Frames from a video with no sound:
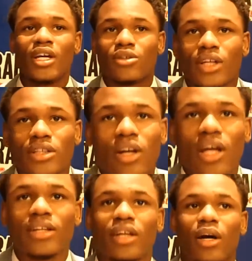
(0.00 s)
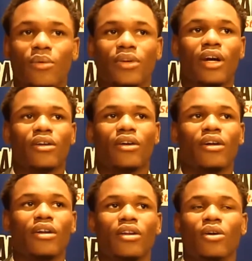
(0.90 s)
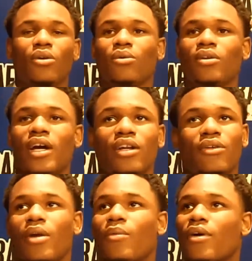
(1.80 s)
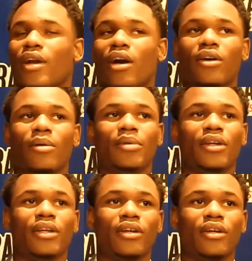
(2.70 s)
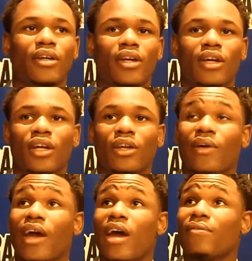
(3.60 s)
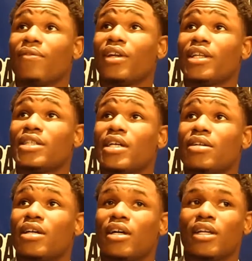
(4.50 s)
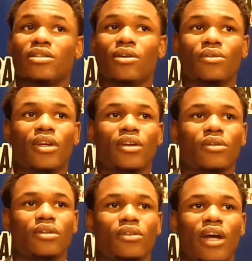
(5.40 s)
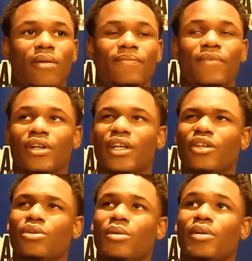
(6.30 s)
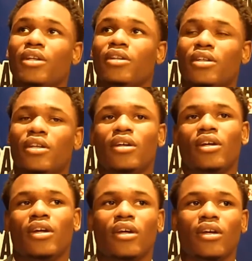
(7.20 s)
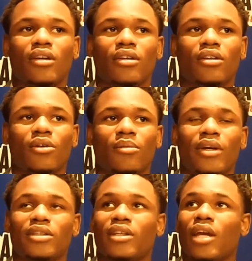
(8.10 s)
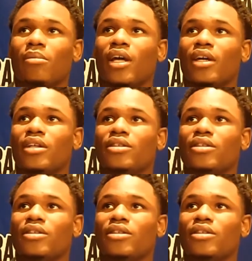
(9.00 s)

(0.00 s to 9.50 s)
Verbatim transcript: So that's all I did. I went down there, and, you know, had a great workout, competed, you know, and had fun at the same time. That's the whole thing. You're having fun and you're competing, and you know, it makes the game a lot